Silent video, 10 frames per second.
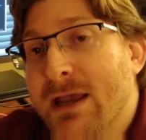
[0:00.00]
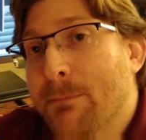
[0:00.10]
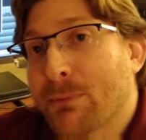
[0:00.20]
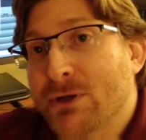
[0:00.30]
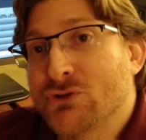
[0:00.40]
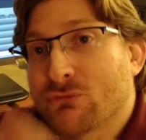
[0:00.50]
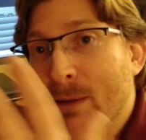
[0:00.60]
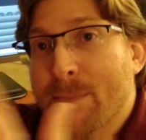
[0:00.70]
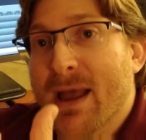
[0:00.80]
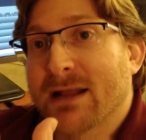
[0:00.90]
It brings you
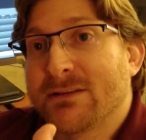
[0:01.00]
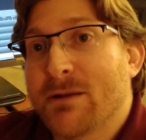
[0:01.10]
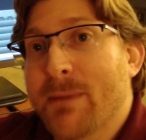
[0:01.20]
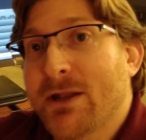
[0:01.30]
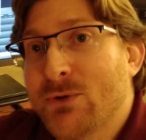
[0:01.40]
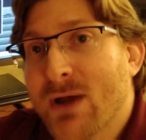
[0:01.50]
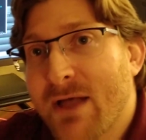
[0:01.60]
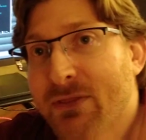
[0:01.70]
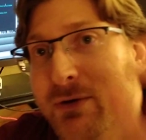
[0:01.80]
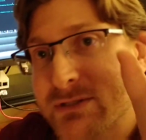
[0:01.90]
right back into the menu,
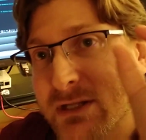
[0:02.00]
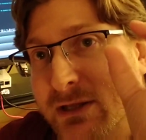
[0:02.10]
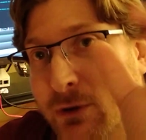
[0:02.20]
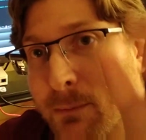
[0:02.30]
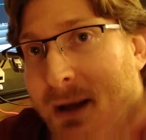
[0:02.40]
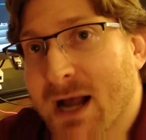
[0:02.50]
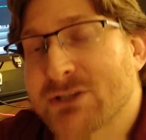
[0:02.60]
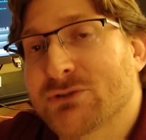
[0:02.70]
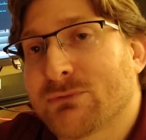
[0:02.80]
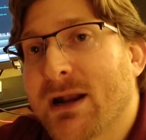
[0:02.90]
and there is a little
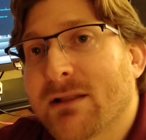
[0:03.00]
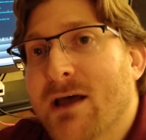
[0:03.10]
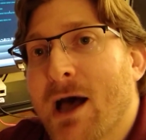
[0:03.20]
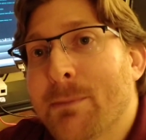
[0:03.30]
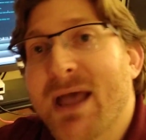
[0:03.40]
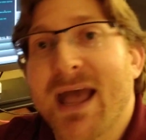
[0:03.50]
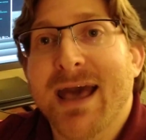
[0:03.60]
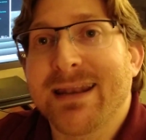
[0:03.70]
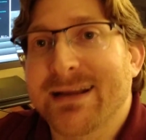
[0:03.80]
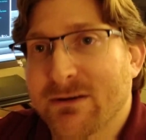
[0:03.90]
box right on top,
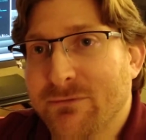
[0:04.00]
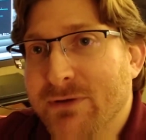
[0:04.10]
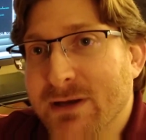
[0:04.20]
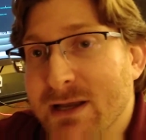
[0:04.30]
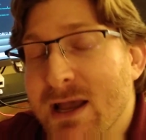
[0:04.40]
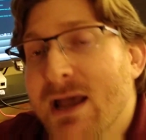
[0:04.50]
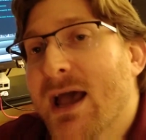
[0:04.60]
edit config,